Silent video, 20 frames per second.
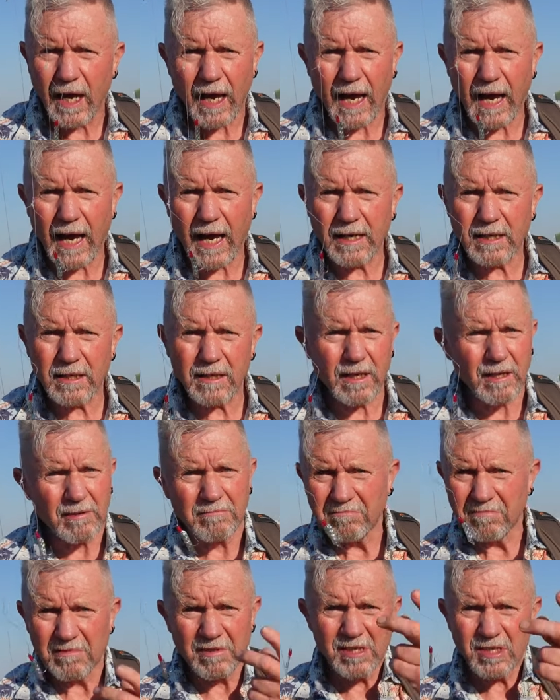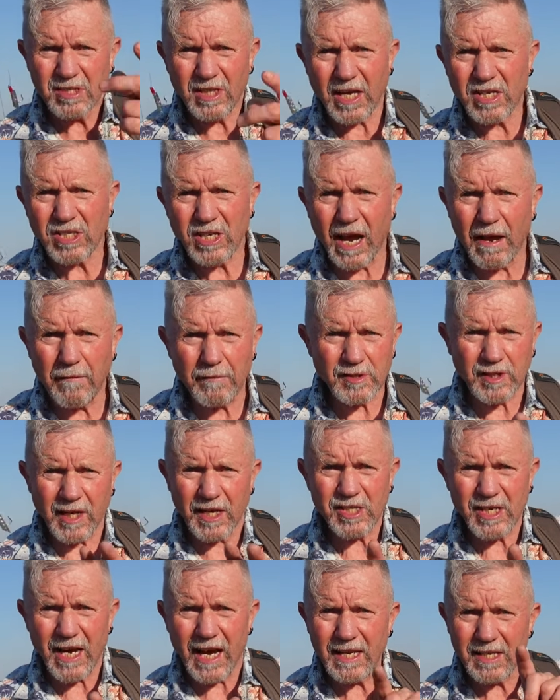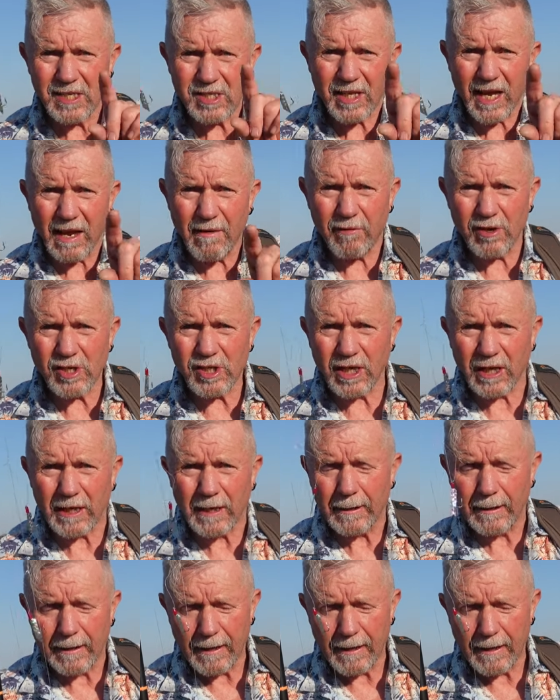And stay safe, stay sane, stay fishing.